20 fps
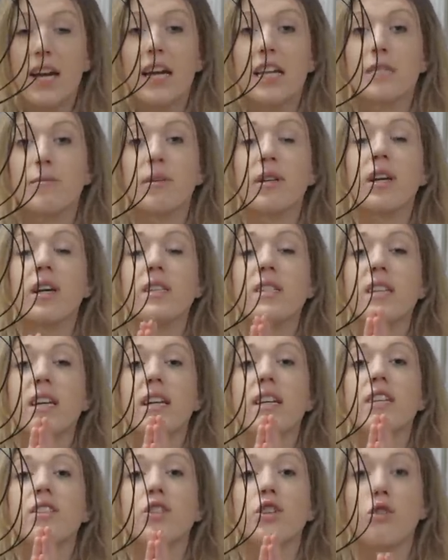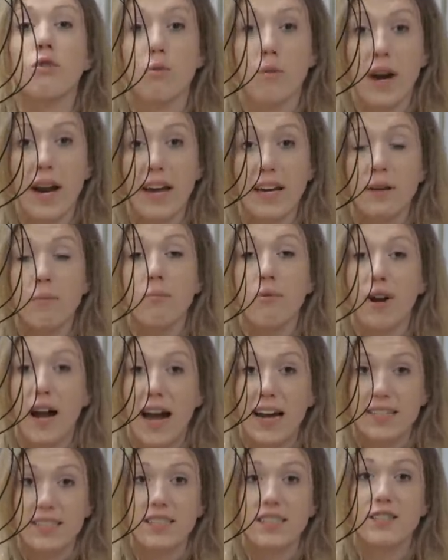It's because it is great
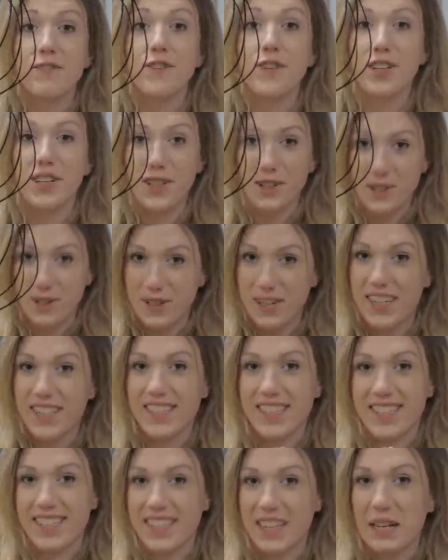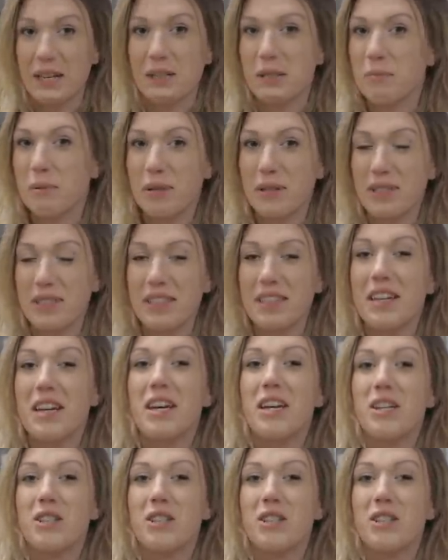practice for you as a salesperson